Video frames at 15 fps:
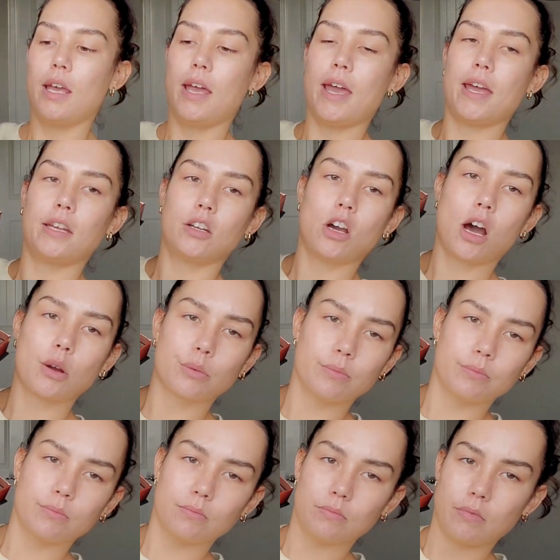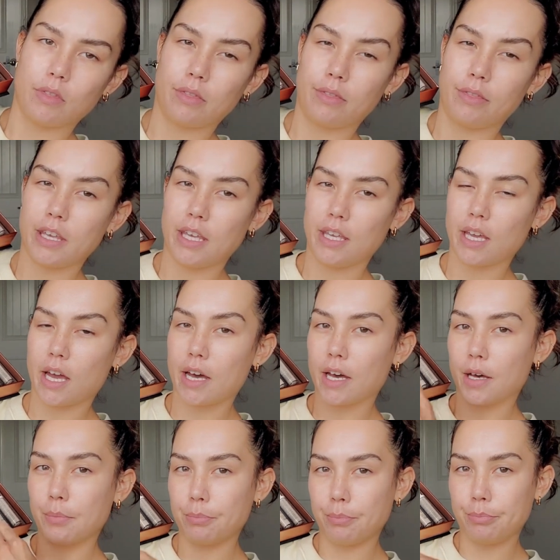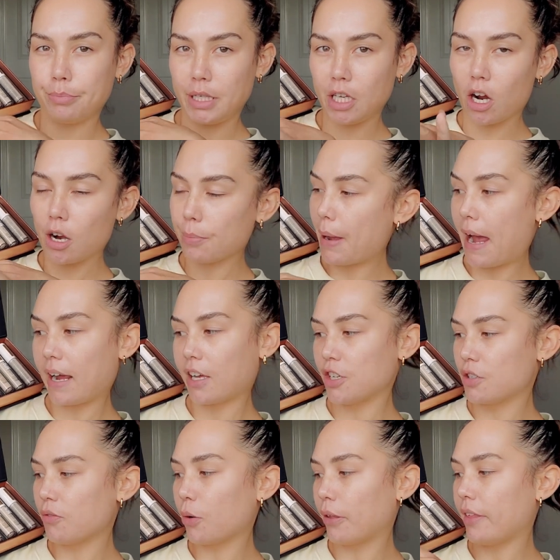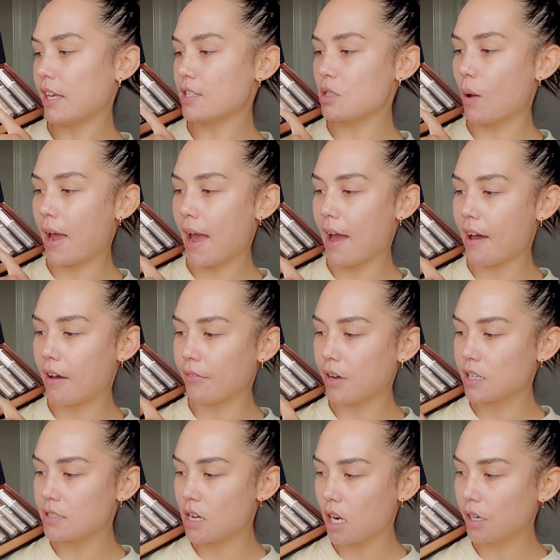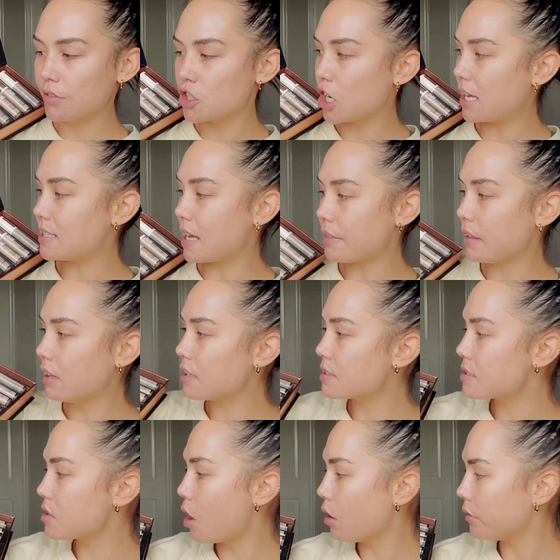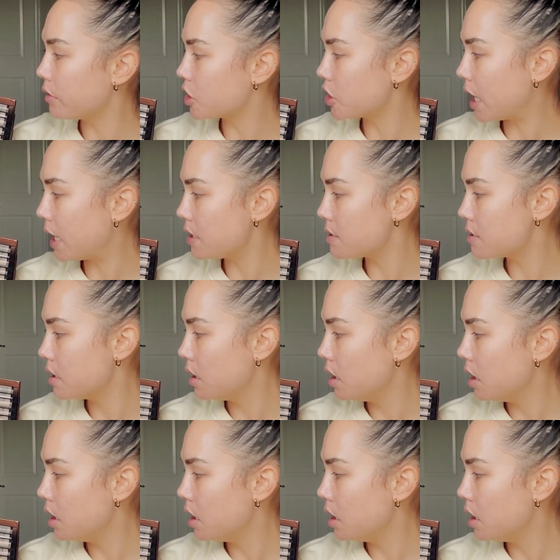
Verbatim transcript: and got the uh, PR package for this. So I have a ton of shades. I think this is all of the shades.